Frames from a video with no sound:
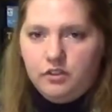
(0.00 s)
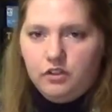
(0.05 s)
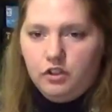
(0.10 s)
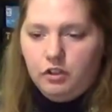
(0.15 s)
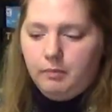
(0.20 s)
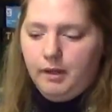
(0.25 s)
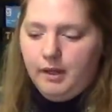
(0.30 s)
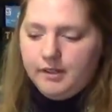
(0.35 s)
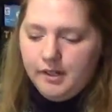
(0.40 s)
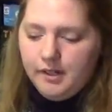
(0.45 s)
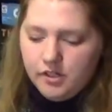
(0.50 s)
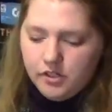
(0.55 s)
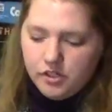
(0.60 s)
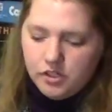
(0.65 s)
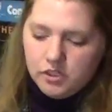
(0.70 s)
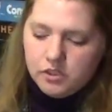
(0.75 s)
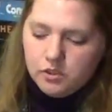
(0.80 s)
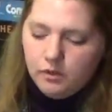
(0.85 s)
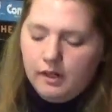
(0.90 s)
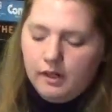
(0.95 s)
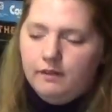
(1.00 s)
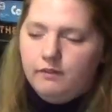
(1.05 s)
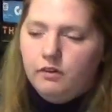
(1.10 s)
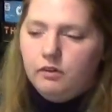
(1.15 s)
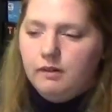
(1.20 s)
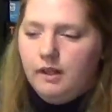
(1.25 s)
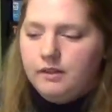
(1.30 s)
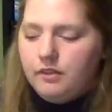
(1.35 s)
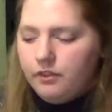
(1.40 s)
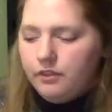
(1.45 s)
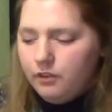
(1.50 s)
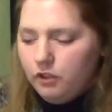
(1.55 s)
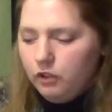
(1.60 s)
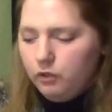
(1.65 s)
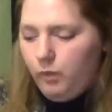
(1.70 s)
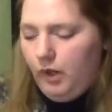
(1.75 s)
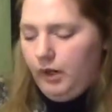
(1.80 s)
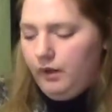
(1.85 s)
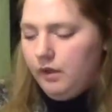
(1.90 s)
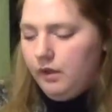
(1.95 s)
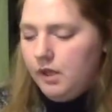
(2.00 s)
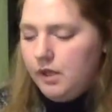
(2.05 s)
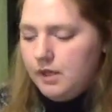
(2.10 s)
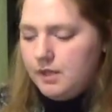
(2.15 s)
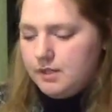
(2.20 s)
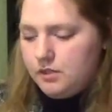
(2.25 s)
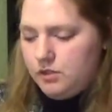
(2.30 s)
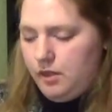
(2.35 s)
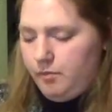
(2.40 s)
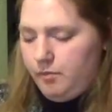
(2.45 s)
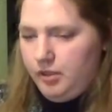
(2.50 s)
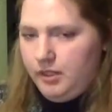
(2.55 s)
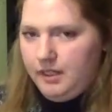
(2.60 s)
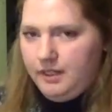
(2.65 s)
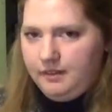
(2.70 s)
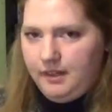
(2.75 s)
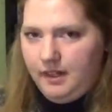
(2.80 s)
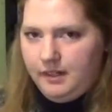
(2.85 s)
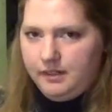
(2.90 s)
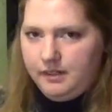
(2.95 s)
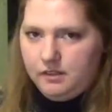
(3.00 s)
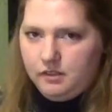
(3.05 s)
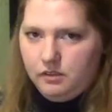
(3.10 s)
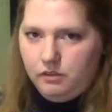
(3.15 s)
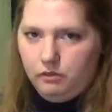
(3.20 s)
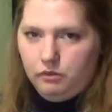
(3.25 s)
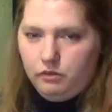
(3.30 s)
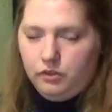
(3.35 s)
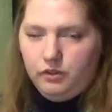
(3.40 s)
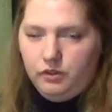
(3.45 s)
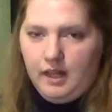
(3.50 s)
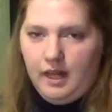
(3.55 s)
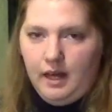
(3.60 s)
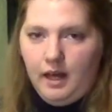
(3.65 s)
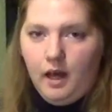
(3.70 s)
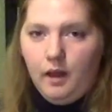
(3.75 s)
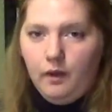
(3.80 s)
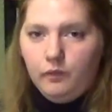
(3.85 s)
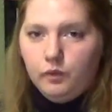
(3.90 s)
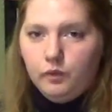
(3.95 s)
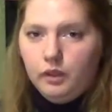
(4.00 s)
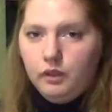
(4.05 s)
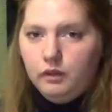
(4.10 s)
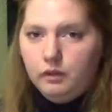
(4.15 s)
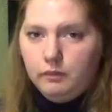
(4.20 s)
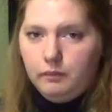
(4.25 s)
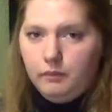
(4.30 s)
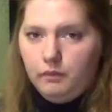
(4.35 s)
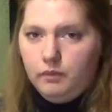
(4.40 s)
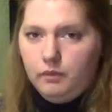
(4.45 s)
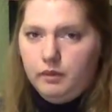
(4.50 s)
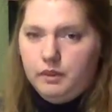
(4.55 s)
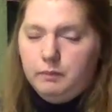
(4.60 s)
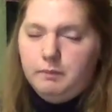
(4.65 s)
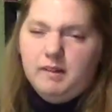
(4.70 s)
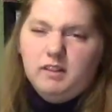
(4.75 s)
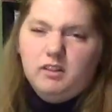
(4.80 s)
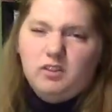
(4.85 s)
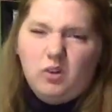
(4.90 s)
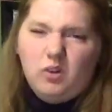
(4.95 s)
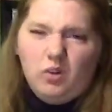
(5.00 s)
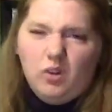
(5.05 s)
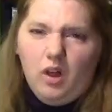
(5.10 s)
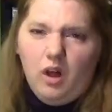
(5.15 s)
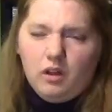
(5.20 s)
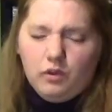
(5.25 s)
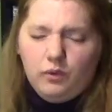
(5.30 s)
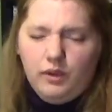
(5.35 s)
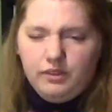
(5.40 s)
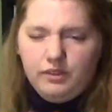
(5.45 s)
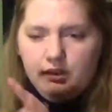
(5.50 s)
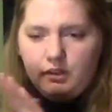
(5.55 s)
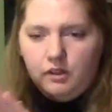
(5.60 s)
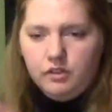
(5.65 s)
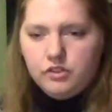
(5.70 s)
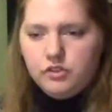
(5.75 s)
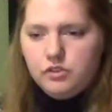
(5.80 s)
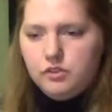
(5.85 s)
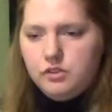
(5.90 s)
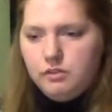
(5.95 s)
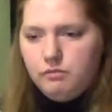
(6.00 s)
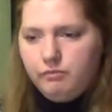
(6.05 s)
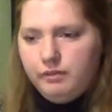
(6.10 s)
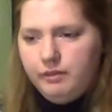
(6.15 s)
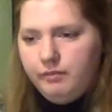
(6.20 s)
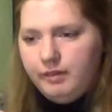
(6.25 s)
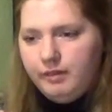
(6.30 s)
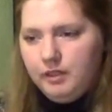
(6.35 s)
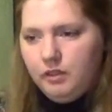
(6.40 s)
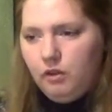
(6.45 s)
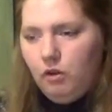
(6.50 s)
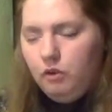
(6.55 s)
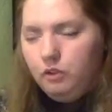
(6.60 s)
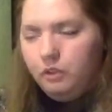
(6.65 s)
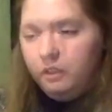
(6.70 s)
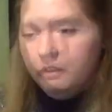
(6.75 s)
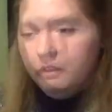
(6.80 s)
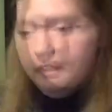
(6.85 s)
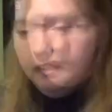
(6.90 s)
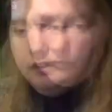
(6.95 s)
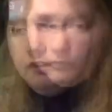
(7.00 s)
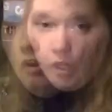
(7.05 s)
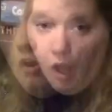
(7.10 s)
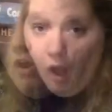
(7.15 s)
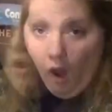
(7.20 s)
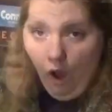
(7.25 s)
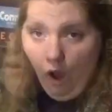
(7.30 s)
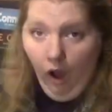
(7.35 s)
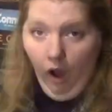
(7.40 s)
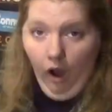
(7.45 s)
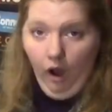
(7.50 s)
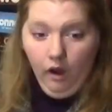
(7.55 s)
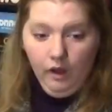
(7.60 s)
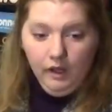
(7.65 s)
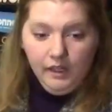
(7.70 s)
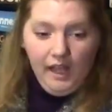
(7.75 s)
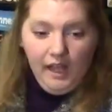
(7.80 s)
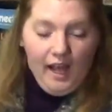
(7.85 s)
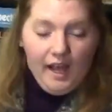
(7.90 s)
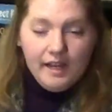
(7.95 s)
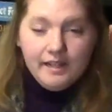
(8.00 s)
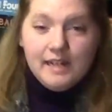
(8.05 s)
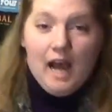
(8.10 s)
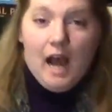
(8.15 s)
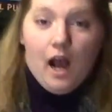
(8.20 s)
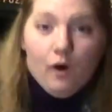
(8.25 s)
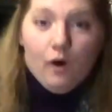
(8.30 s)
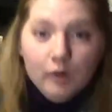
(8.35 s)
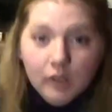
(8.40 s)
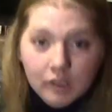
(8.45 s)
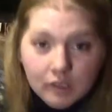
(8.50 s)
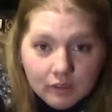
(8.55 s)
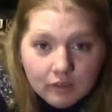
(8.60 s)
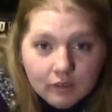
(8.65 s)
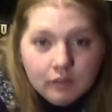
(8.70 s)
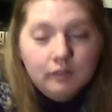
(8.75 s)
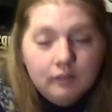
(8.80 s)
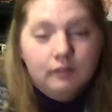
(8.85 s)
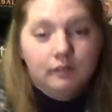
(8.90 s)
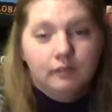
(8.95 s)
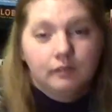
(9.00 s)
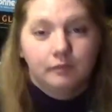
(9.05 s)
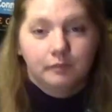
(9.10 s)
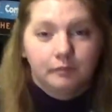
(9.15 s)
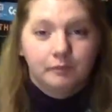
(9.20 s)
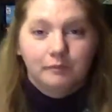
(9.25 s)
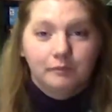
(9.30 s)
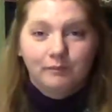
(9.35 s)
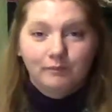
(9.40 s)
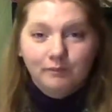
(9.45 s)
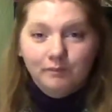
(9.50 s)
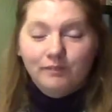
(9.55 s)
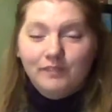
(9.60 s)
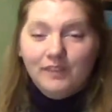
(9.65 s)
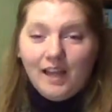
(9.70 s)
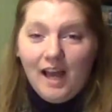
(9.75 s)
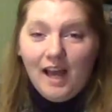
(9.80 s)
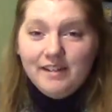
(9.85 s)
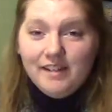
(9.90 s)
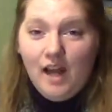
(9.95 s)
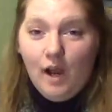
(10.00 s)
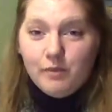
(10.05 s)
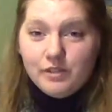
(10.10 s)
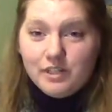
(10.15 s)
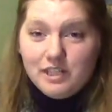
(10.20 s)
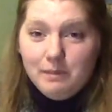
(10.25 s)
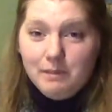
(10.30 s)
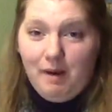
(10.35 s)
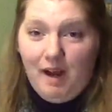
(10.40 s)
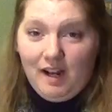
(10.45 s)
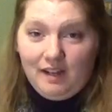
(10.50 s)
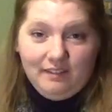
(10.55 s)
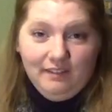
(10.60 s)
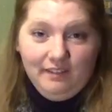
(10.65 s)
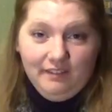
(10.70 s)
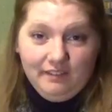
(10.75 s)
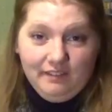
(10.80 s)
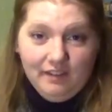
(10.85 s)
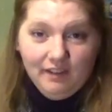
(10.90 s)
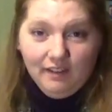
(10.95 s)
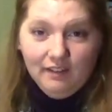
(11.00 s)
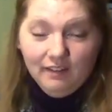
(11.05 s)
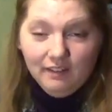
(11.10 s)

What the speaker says: that took my attention, so I never read the third one. So I'm really excited to do that. I will spend so long, I think I'll just reread the whole series. And now we're to the boxes.